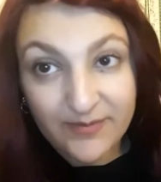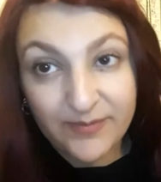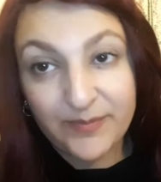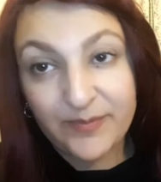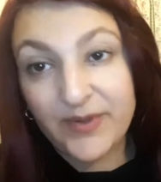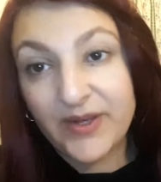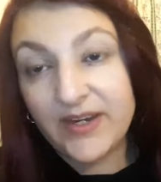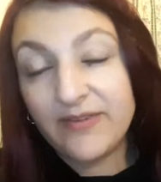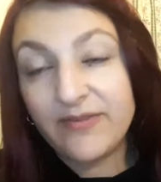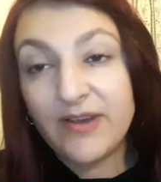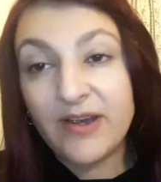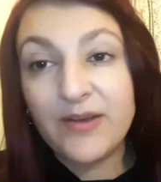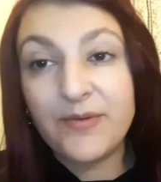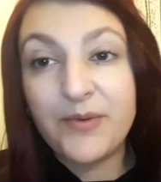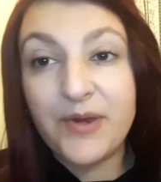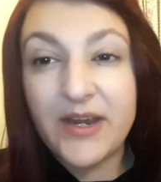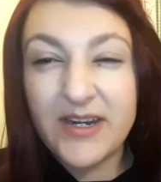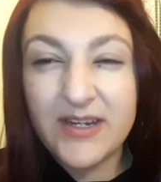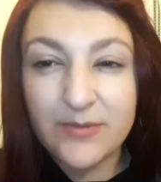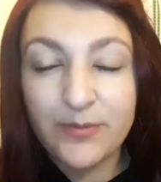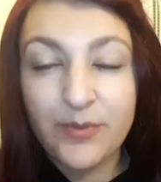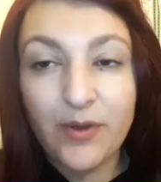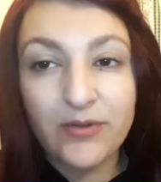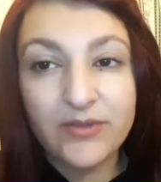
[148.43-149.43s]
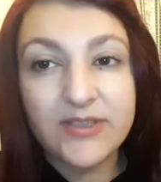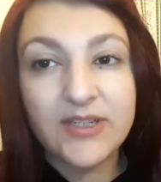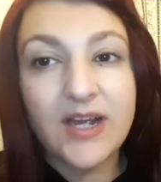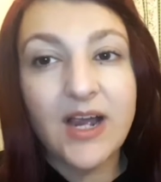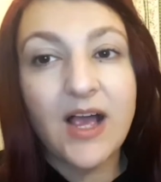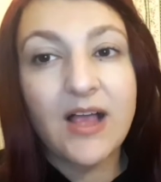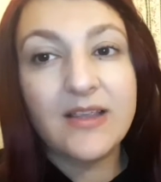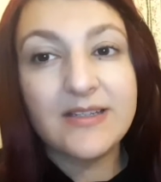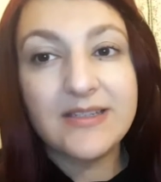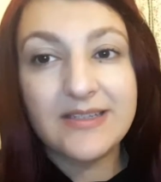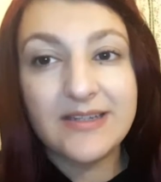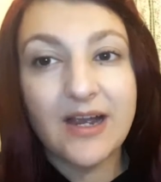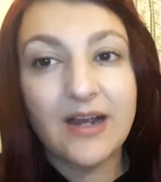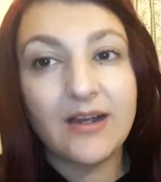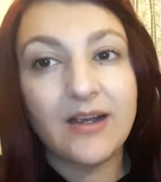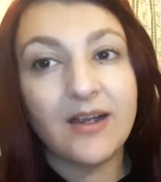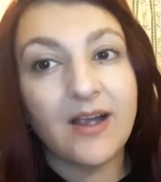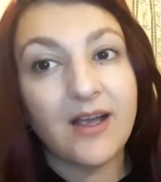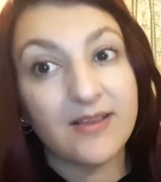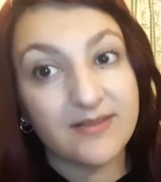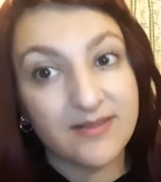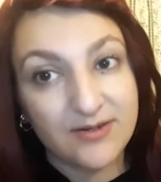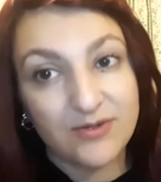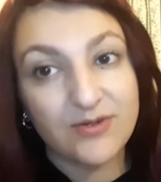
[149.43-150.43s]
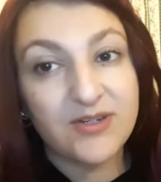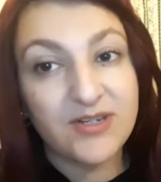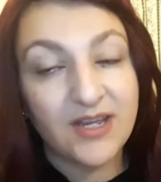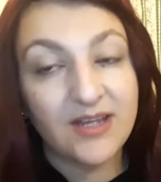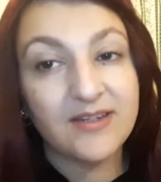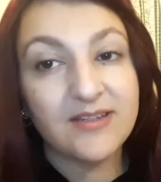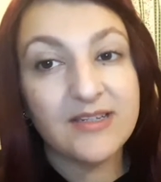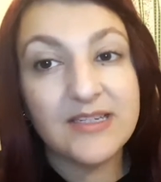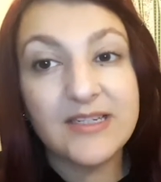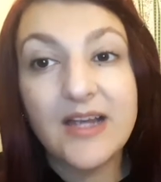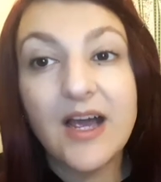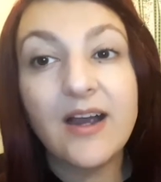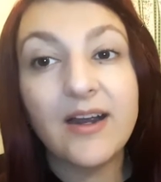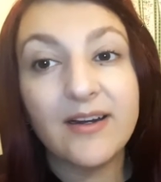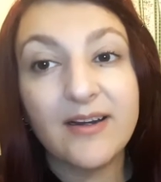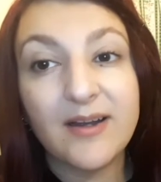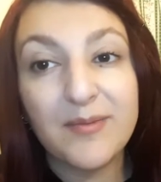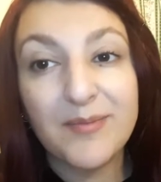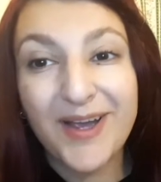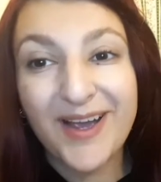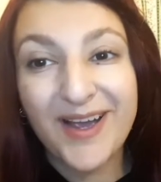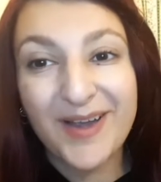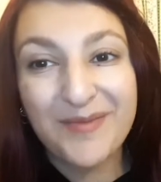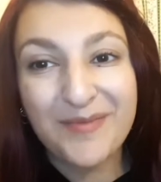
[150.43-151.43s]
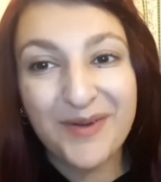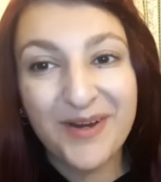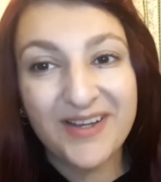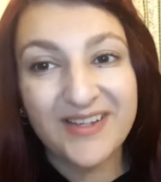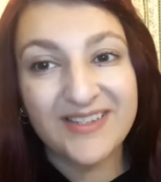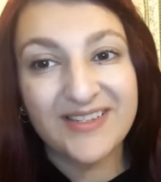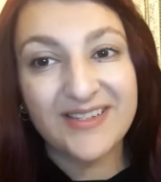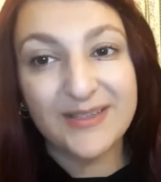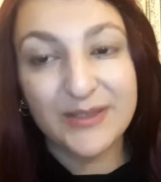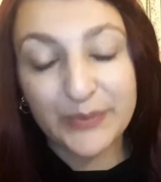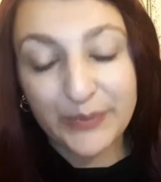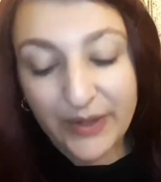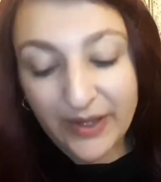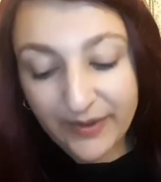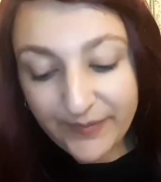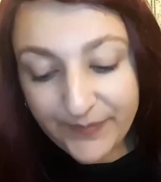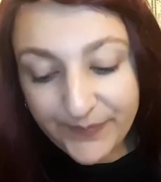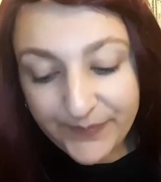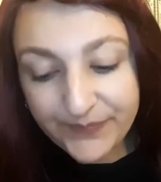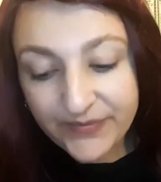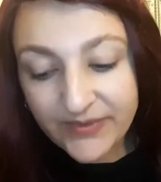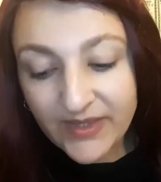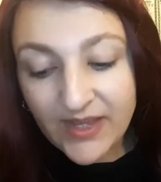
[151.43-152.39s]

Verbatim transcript: But if I wear bolder colours, darker colours, I do tend to darken up my eyebrows as well.